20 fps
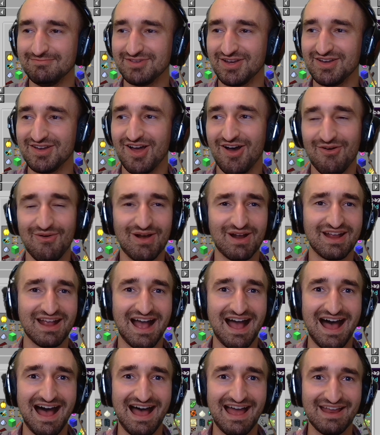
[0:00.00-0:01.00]
to know a
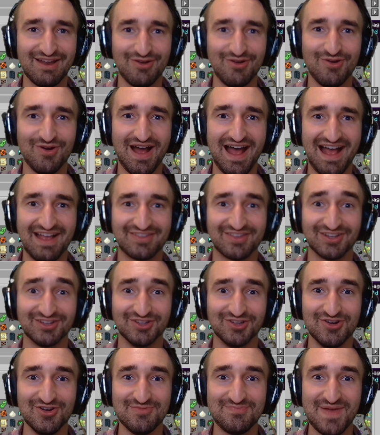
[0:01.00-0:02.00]
guy who has a
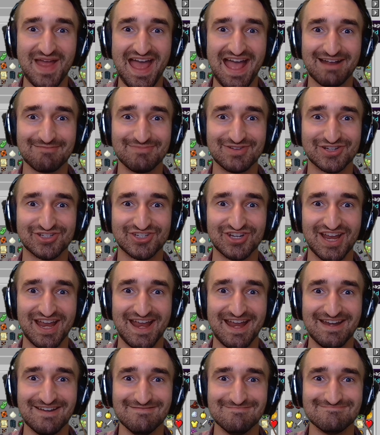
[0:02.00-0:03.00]
loot bag machine.